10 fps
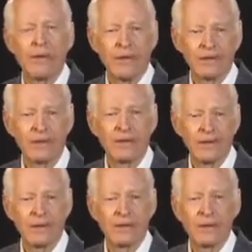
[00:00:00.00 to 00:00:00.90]
like they
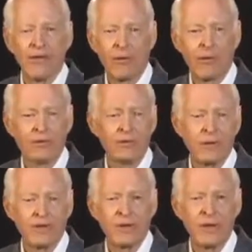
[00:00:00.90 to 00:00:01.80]
did in, or I
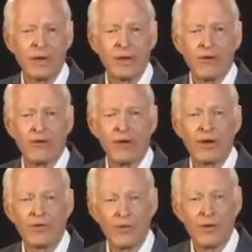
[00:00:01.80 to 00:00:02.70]
should have
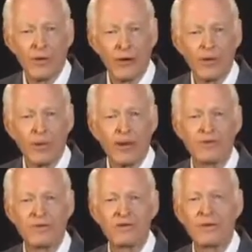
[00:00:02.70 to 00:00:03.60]
flown
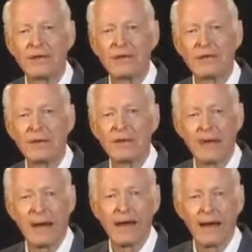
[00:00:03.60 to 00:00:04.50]
airplanes as they did
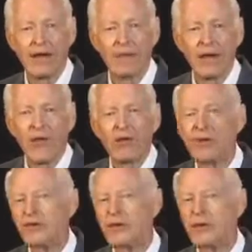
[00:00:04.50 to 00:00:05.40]
in 9/11.
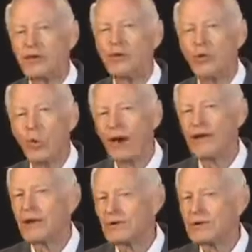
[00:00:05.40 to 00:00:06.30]
You see, you
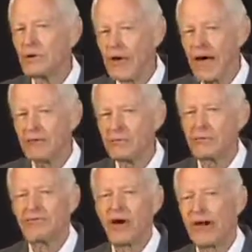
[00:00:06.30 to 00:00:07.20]
wait until
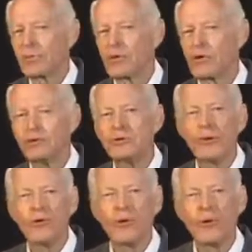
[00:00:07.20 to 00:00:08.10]
after the fact because
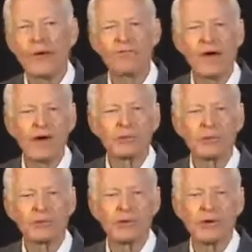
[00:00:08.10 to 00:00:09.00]
you don't know in
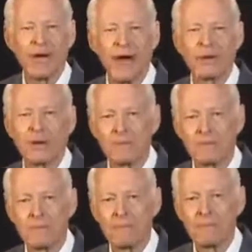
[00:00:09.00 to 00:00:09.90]
advance what's going to happen.